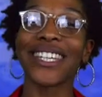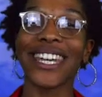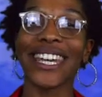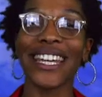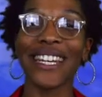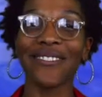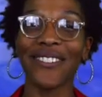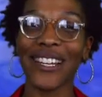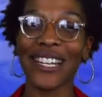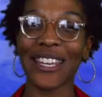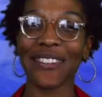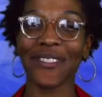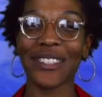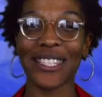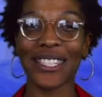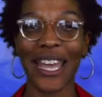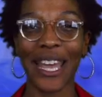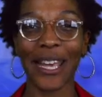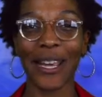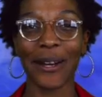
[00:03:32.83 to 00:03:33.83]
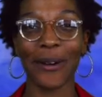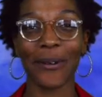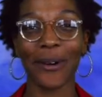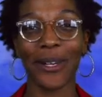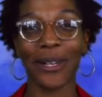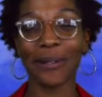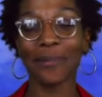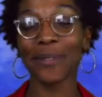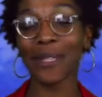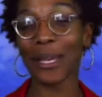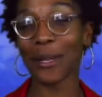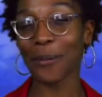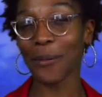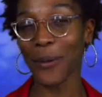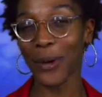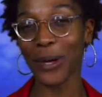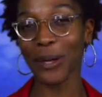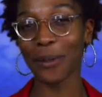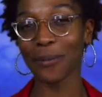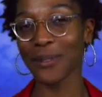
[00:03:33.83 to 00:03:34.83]
again, my name is Cyera Williams, and
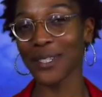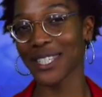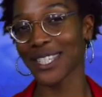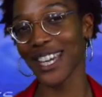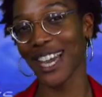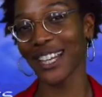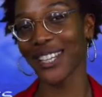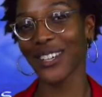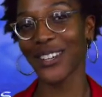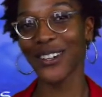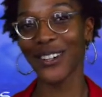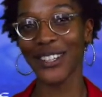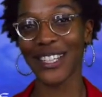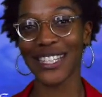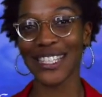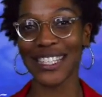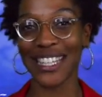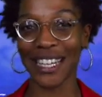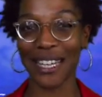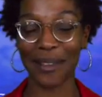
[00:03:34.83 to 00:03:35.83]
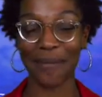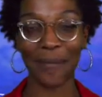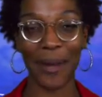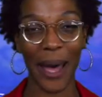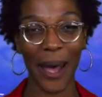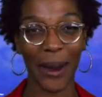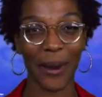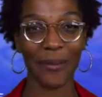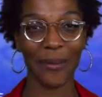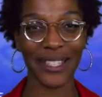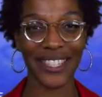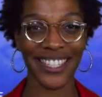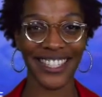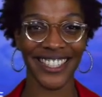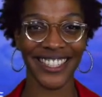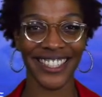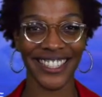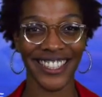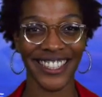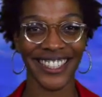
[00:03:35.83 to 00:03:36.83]
welcome to Shiloh Holistic Empowerment
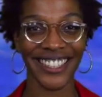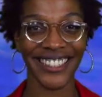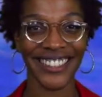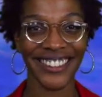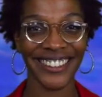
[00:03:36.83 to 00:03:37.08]
Center.